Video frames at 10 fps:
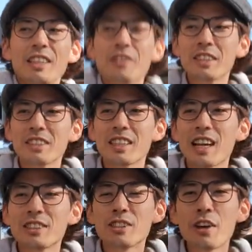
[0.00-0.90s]
It was
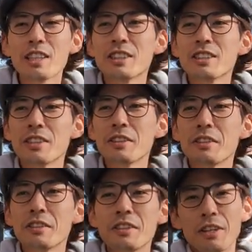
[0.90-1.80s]
nice talking
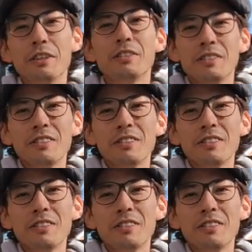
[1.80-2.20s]
to you.